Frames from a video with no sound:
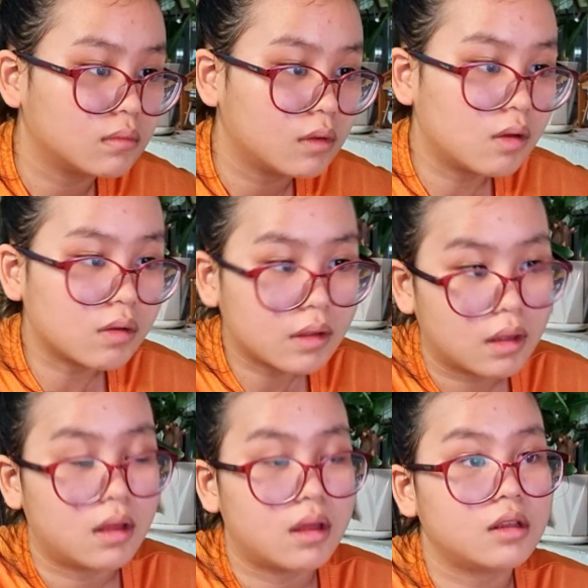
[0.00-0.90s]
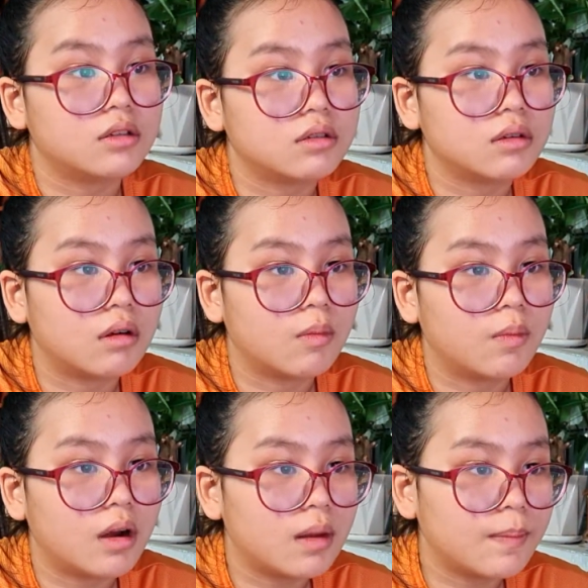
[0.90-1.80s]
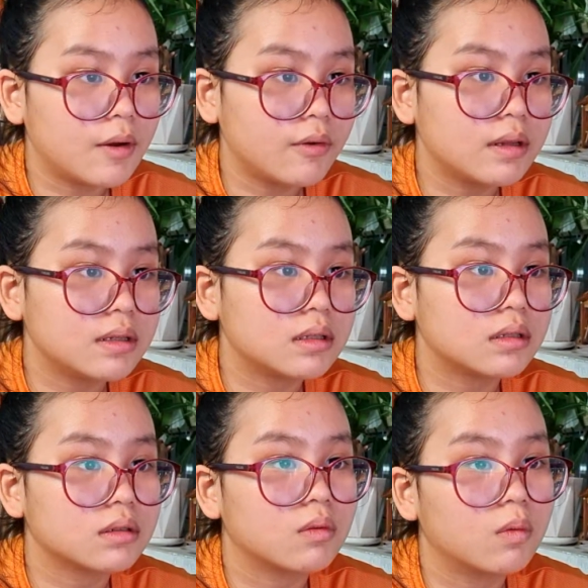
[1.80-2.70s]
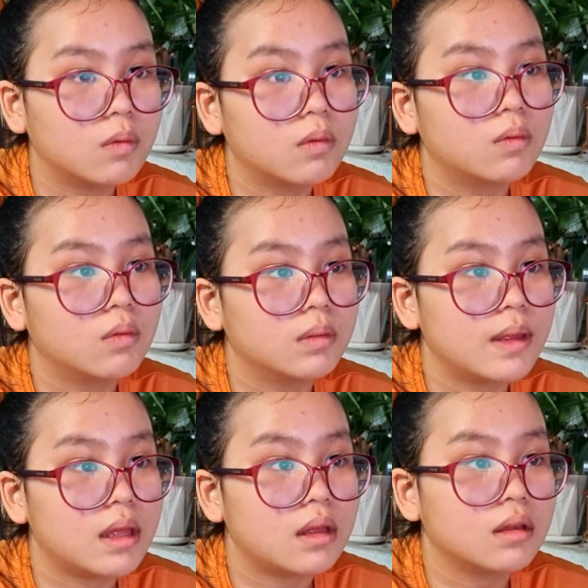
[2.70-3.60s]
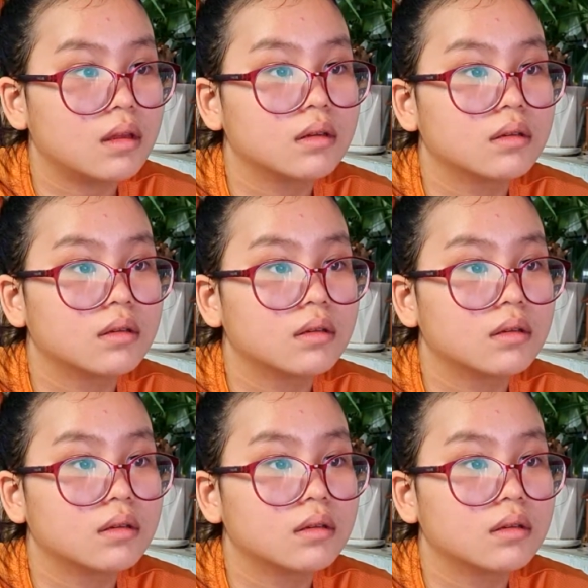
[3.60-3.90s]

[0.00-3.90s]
Okay, so primary school will be